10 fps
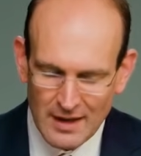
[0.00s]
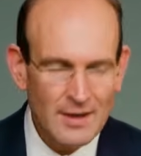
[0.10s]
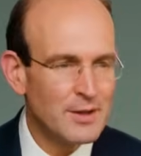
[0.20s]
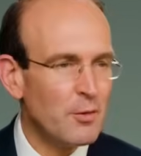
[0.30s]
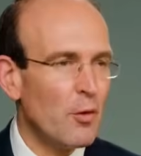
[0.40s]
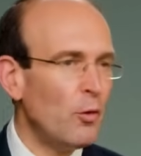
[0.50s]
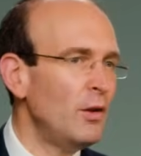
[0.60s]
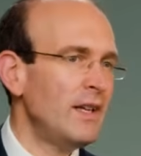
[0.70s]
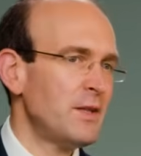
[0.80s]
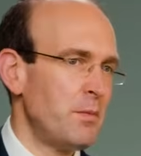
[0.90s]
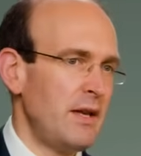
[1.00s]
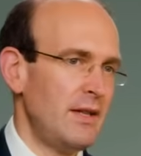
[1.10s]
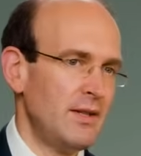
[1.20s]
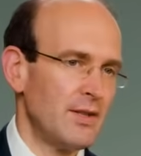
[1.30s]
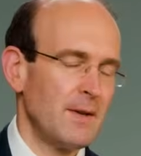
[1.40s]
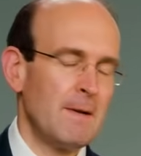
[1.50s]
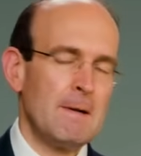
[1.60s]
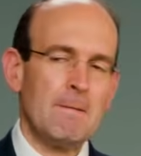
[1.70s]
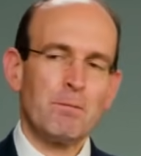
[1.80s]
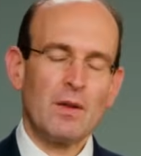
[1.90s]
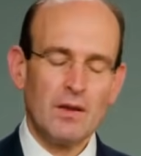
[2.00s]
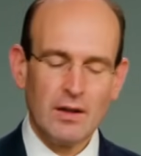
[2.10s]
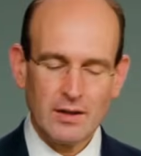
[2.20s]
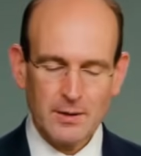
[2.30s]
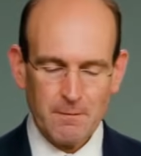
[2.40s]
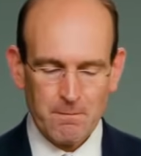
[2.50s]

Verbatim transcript: So, all this means that